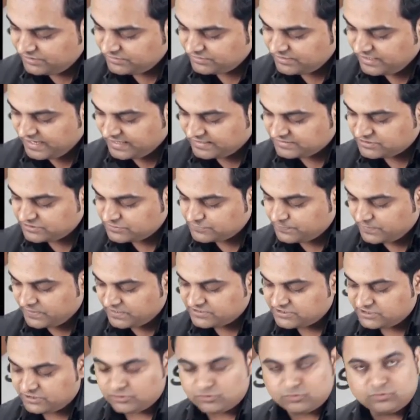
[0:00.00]
the axis
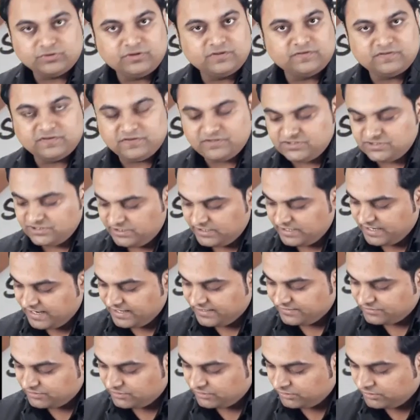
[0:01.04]
passing through the CG,
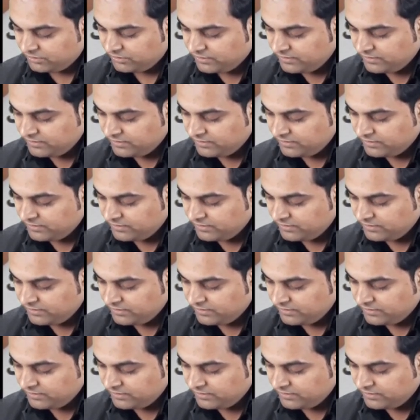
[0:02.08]
and the